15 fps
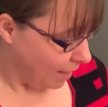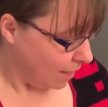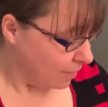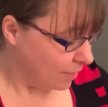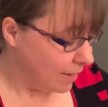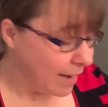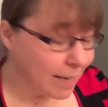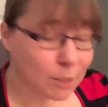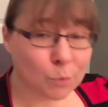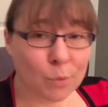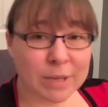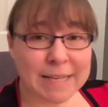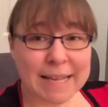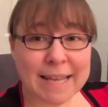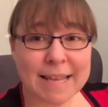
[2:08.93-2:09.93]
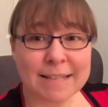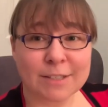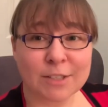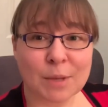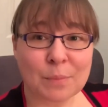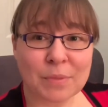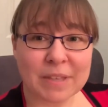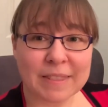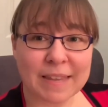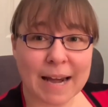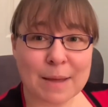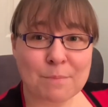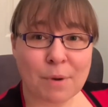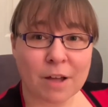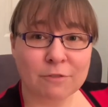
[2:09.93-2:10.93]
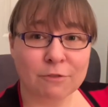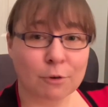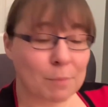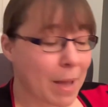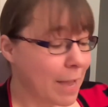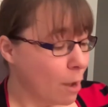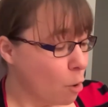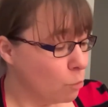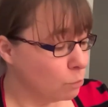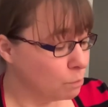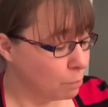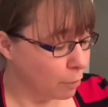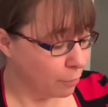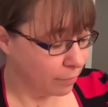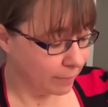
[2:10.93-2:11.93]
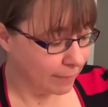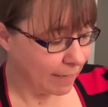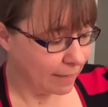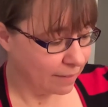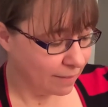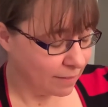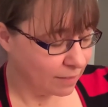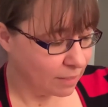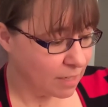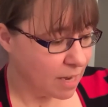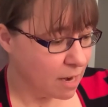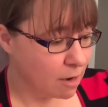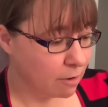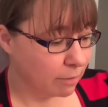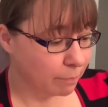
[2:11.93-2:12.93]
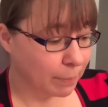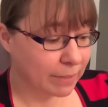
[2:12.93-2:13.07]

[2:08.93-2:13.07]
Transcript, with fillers: The next one is something that I bought for my own birthday this year,